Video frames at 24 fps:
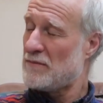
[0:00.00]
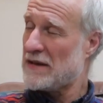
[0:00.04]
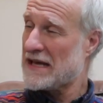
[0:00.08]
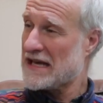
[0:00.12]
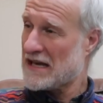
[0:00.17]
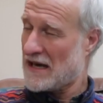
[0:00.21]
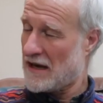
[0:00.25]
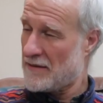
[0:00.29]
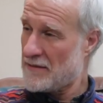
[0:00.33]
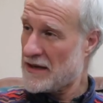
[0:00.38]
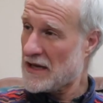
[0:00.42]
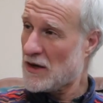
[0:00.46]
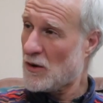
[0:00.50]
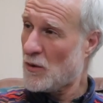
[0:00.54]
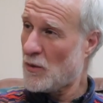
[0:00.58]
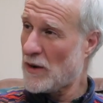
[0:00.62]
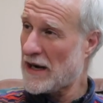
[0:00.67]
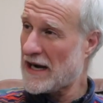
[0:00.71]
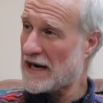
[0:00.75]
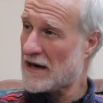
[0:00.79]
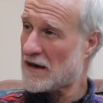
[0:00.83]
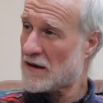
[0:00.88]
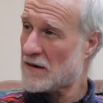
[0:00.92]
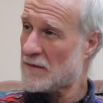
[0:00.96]
becoming
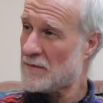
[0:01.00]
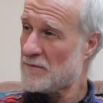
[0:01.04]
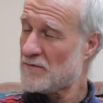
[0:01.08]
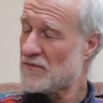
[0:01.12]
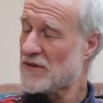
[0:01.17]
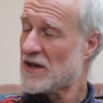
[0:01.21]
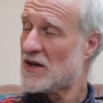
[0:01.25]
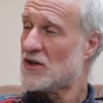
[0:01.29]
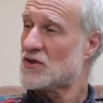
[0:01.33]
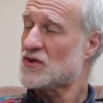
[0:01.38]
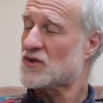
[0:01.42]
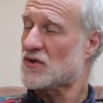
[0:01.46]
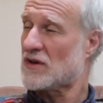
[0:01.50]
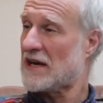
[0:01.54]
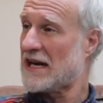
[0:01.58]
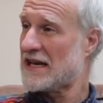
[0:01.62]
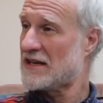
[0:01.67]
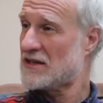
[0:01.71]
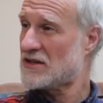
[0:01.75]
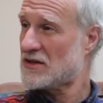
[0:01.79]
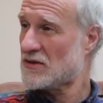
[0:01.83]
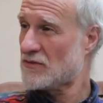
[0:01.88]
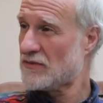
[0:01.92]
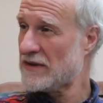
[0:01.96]
aware,
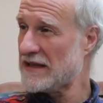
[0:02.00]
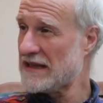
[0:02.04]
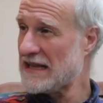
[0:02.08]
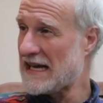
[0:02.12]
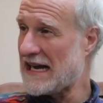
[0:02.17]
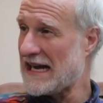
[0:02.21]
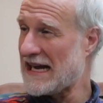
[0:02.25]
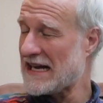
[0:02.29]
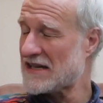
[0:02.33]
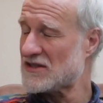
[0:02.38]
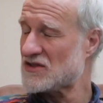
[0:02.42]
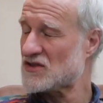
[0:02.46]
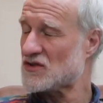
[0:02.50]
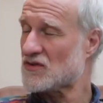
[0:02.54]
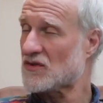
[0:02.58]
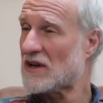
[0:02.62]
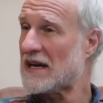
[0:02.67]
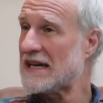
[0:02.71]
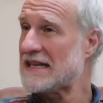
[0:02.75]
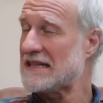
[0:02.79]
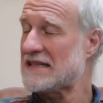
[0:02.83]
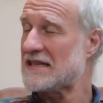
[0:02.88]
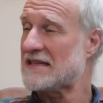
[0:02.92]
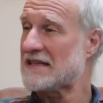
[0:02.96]
trying to relax,
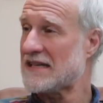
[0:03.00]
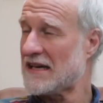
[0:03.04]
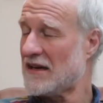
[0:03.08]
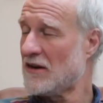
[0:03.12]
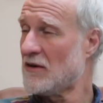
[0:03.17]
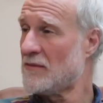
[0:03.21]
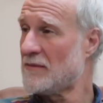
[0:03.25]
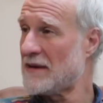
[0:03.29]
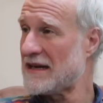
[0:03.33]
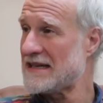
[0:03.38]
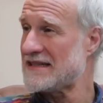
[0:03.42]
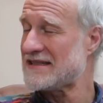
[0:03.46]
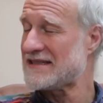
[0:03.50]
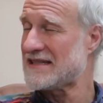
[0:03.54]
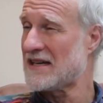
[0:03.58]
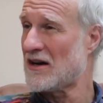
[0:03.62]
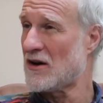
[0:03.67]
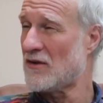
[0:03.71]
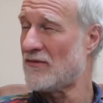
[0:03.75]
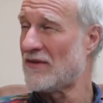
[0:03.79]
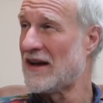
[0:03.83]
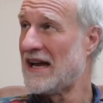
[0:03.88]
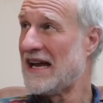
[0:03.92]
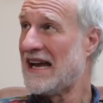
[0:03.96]
trying to tell
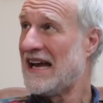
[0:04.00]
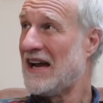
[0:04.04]
myself,